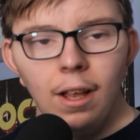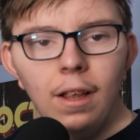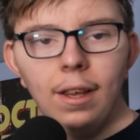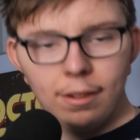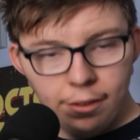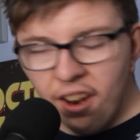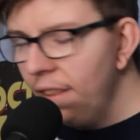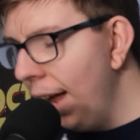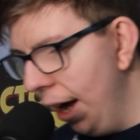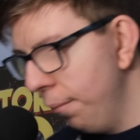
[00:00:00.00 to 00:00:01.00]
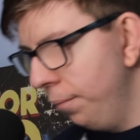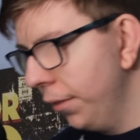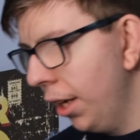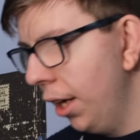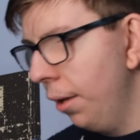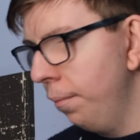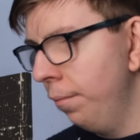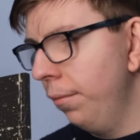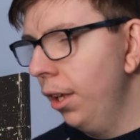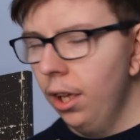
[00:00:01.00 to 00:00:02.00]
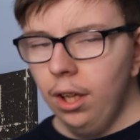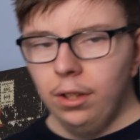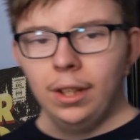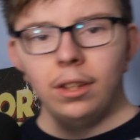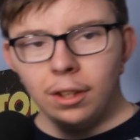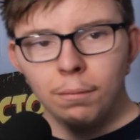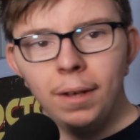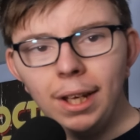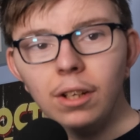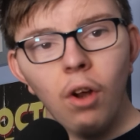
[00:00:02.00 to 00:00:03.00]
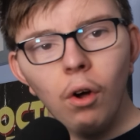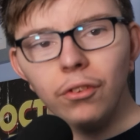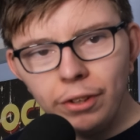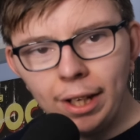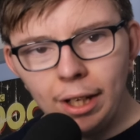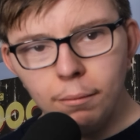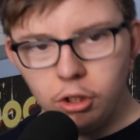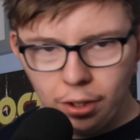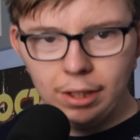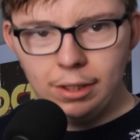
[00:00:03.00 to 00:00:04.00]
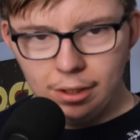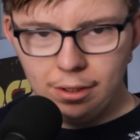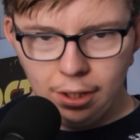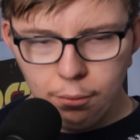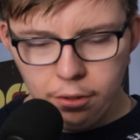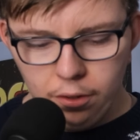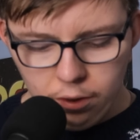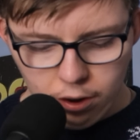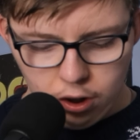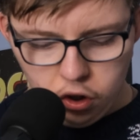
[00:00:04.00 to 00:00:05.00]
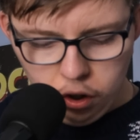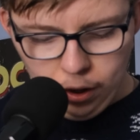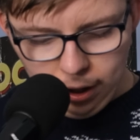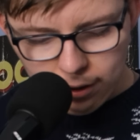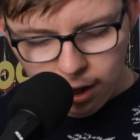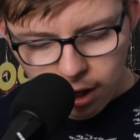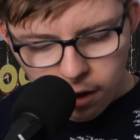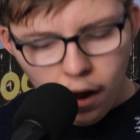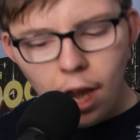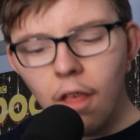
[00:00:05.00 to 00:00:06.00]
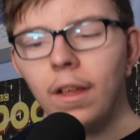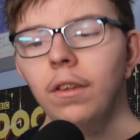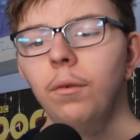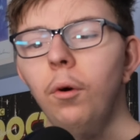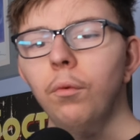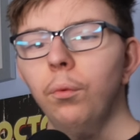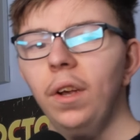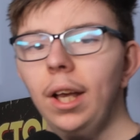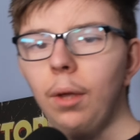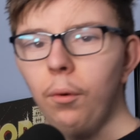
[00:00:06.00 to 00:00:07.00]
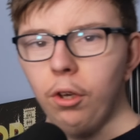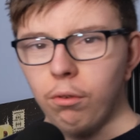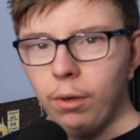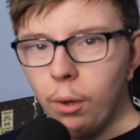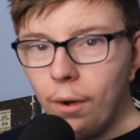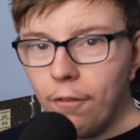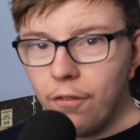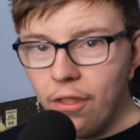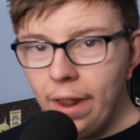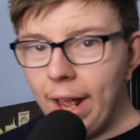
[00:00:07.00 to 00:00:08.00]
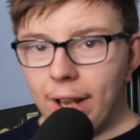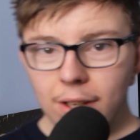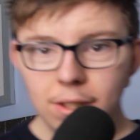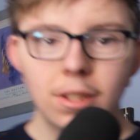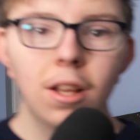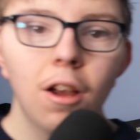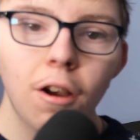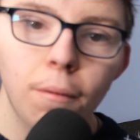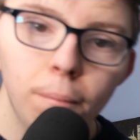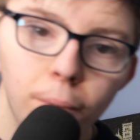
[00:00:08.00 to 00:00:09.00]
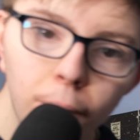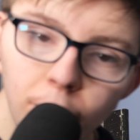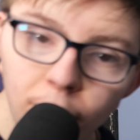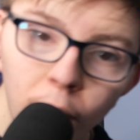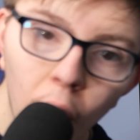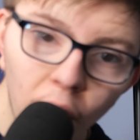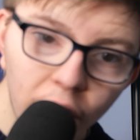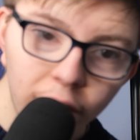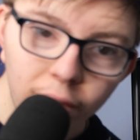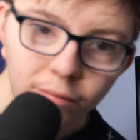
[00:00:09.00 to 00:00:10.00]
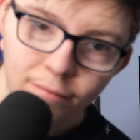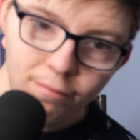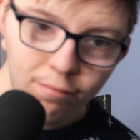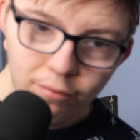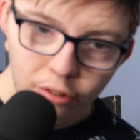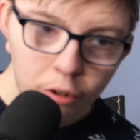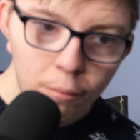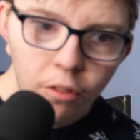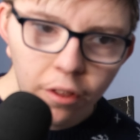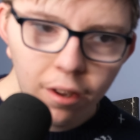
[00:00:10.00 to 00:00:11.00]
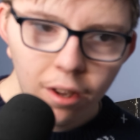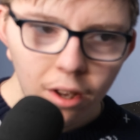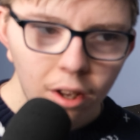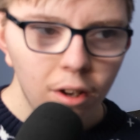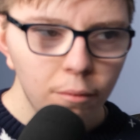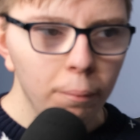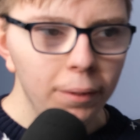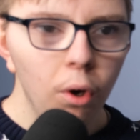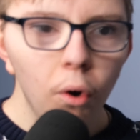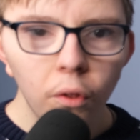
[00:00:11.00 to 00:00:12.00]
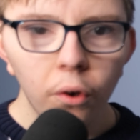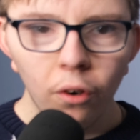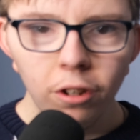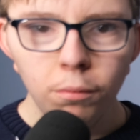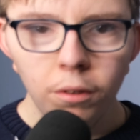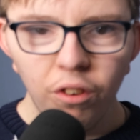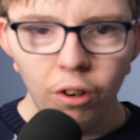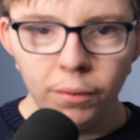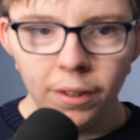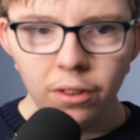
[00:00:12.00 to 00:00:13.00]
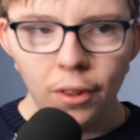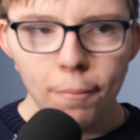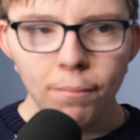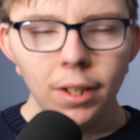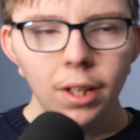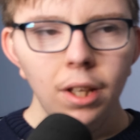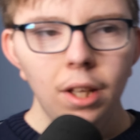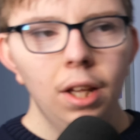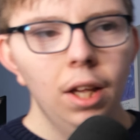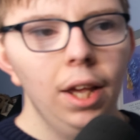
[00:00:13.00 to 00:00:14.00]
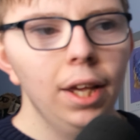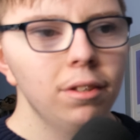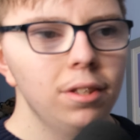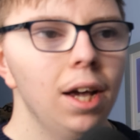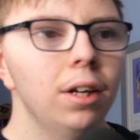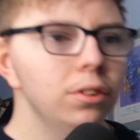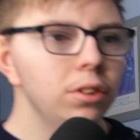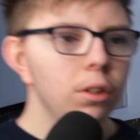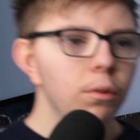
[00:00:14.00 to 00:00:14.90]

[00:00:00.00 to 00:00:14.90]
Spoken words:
it's not that. This is me not singing but trying to tell you what the tune is. And I think that what really works really well for this, more than some other, probably other Christmas films, is that it tells you